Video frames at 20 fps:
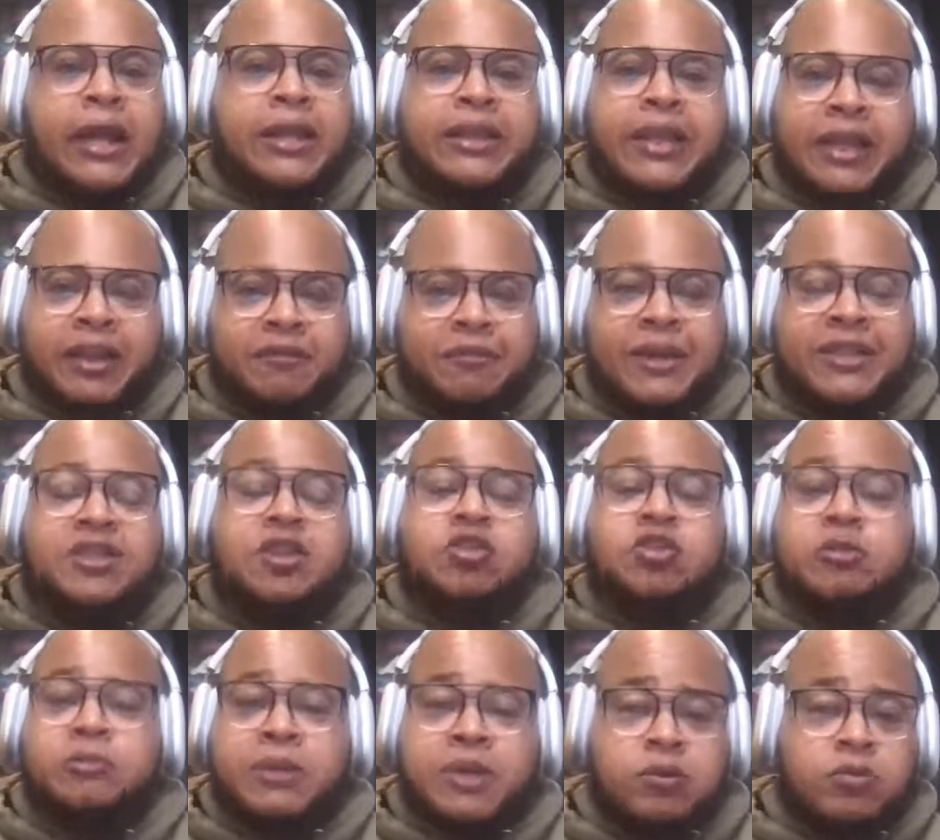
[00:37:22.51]
I think if my
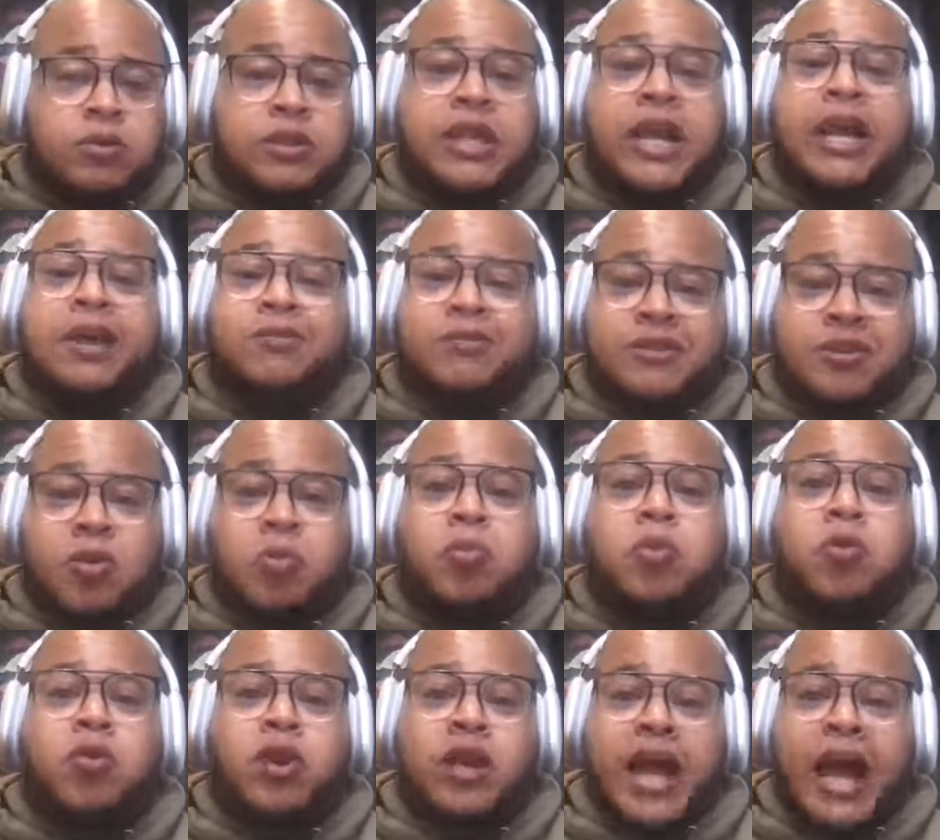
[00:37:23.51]
social media game was on
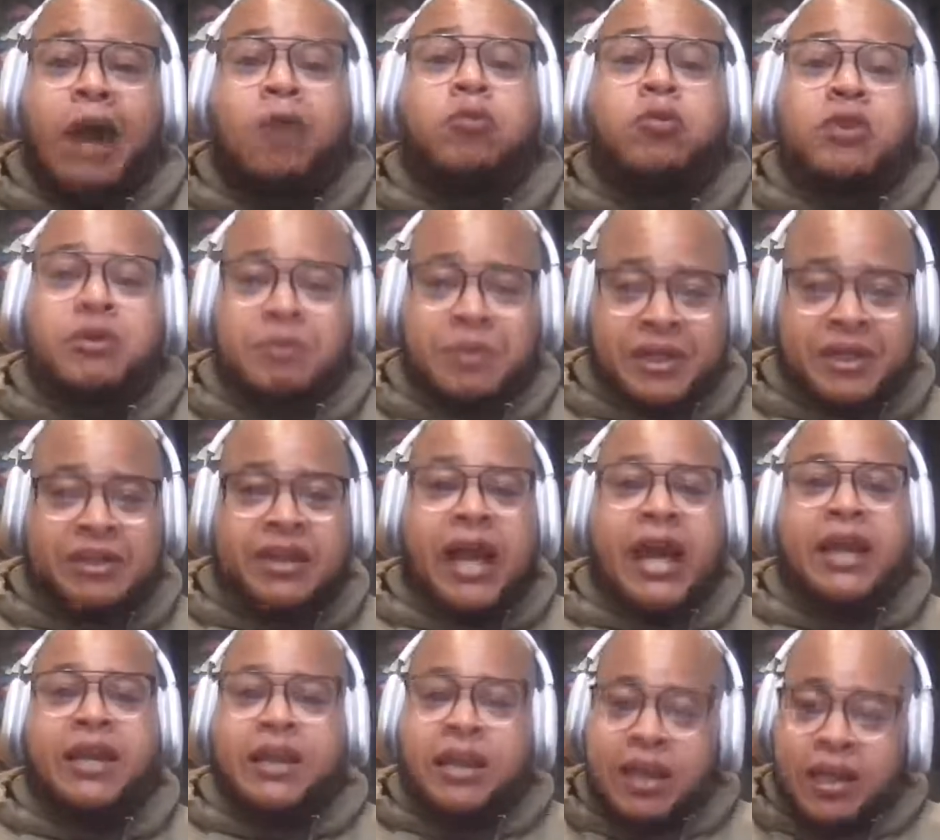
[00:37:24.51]
point, I would be
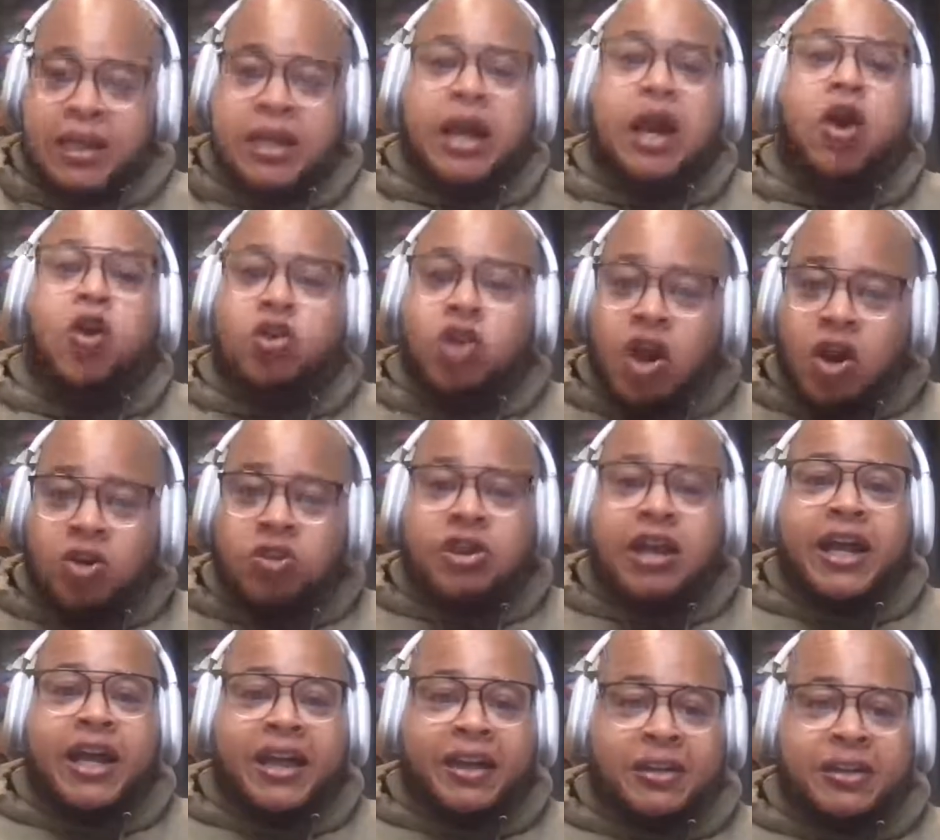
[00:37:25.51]
like, now hold on,
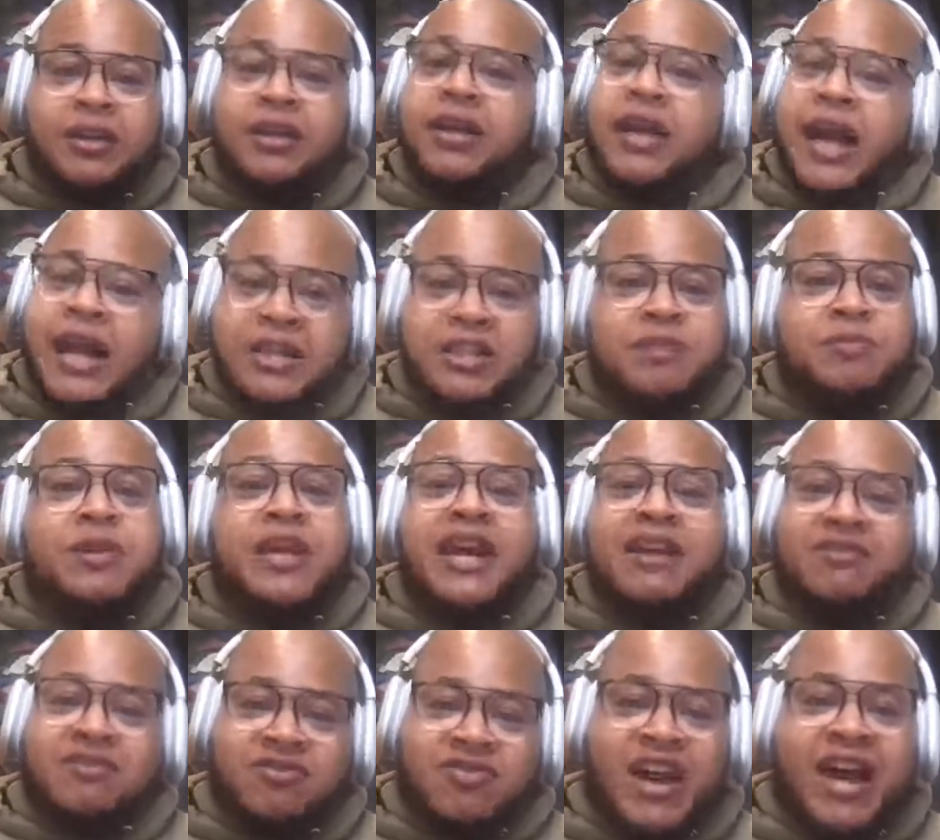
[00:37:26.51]
now I should be
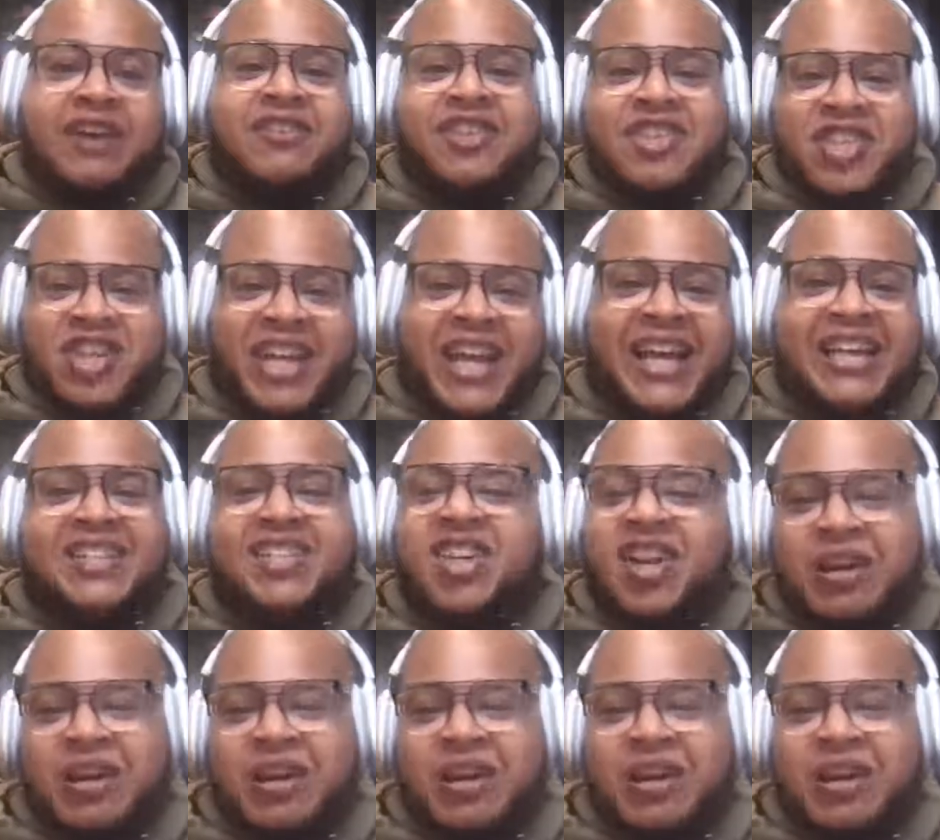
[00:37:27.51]
having 500 likes.